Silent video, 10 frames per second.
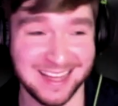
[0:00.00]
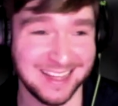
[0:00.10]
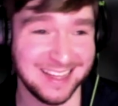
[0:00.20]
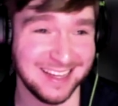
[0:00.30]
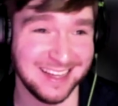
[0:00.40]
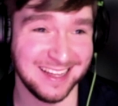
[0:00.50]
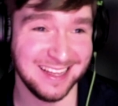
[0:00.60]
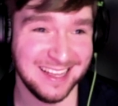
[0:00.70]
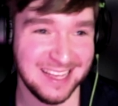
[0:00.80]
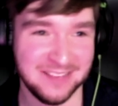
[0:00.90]

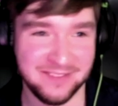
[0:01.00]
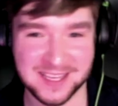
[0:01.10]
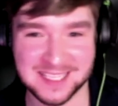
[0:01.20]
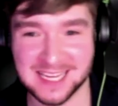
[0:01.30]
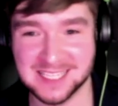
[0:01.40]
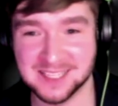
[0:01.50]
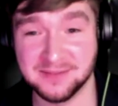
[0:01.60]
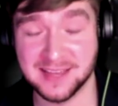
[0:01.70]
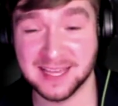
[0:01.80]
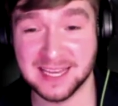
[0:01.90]
If you say
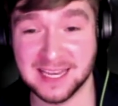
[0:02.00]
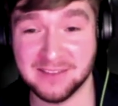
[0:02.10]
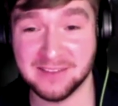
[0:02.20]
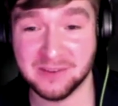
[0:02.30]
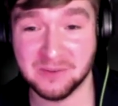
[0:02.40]
something in a different